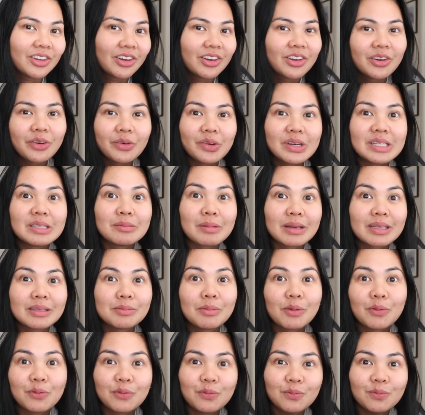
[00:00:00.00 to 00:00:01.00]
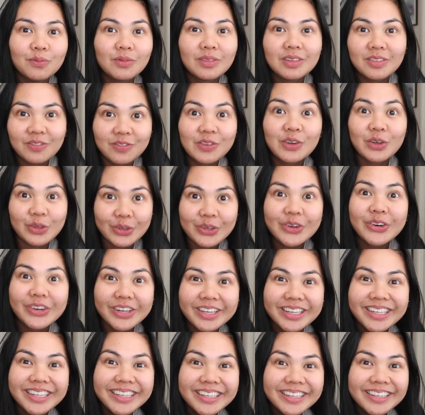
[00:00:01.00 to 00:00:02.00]
it always makes me feel
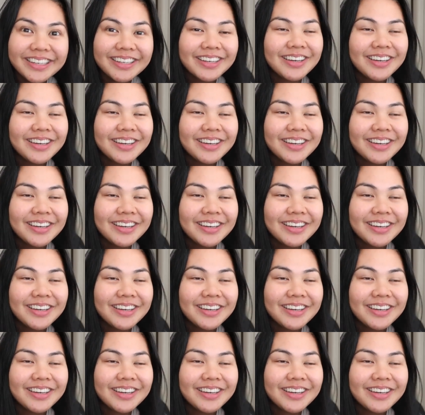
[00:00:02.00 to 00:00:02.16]
good.